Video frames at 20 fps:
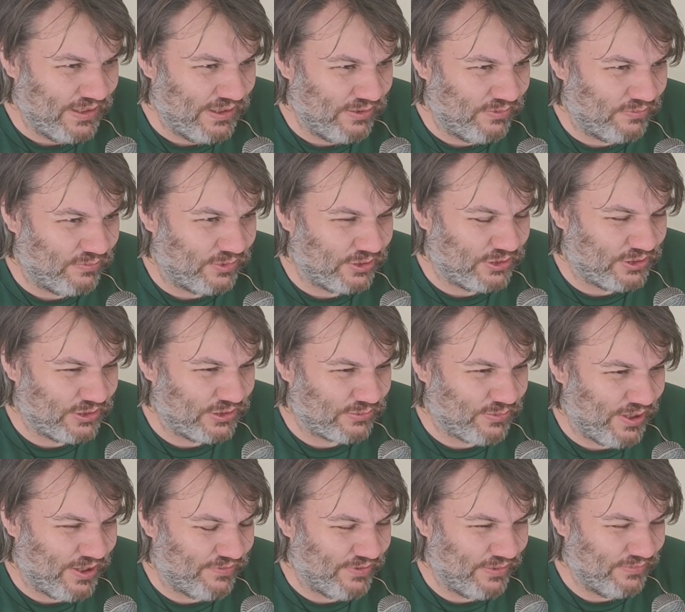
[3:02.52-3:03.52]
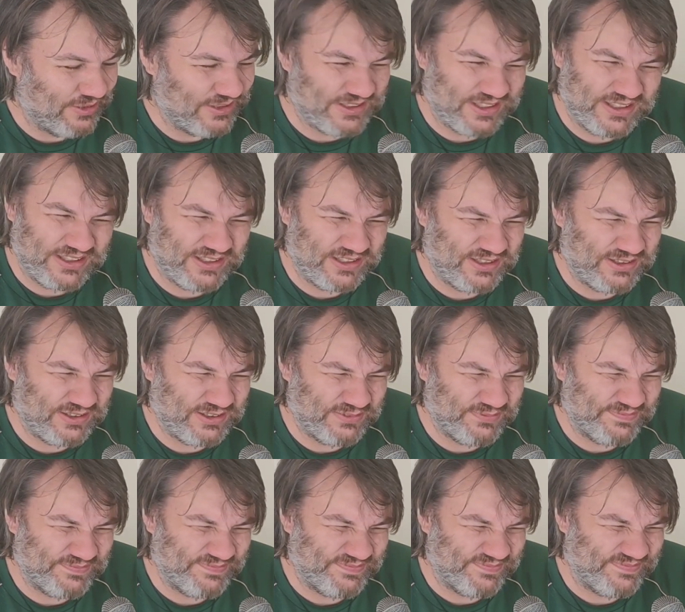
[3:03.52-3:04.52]
Which is quite famous. I
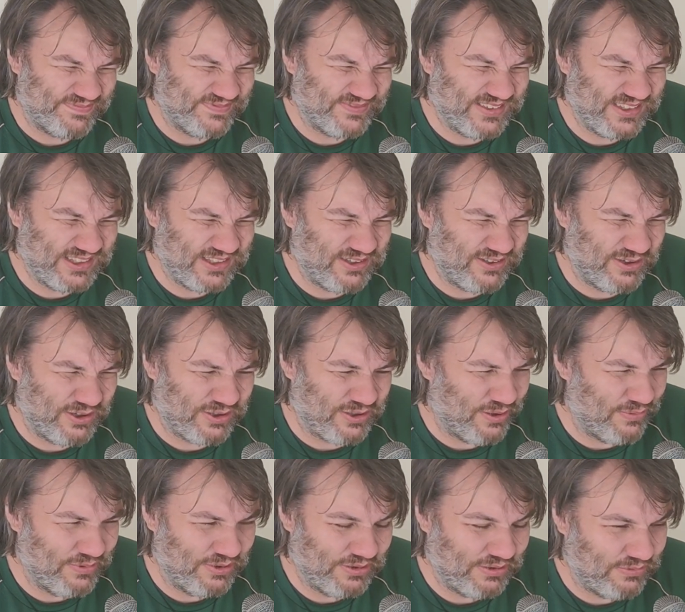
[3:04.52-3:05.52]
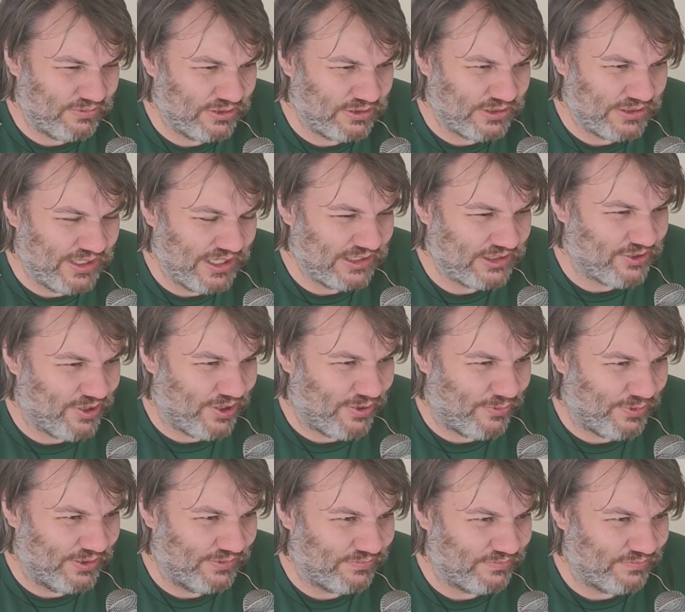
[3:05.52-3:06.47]
can't remember. It's a NASCAR one.